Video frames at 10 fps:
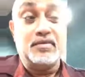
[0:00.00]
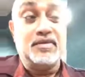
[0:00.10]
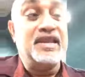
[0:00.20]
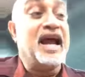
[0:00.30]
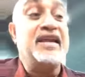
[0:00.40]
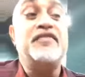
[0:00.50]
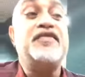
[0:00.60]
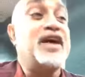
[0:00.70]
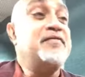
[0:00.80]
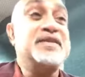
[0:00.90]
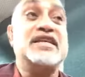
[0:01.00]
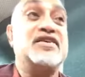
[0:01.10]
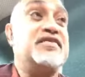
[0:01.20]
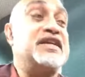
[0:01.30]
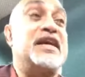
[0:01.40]
95% of
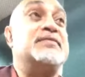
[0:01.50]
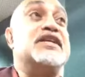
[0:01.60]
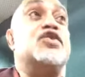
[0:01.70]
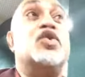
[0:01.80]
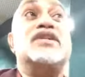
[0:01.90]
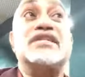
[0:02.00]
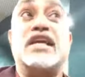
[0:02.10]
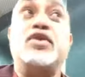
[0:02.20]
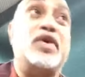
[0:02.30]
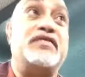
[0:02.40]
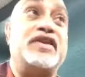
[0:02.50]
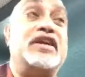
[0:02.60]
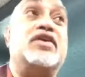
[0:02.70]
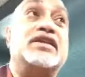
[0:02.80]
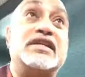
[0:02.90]
the times they don't tell you
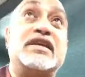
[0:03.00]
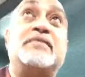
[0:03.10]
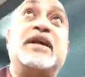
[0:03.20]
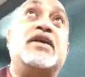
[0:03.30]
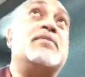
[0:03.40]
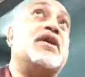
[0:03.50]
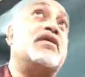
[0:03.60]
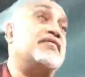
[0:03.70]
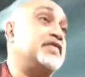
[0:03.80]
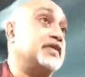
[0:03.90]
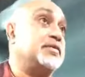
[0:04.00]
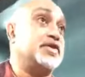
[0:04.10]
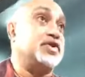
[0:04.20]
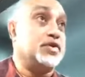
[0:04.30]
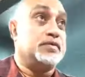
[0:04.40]
everything until they become comfortable
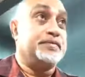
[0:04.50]
with you.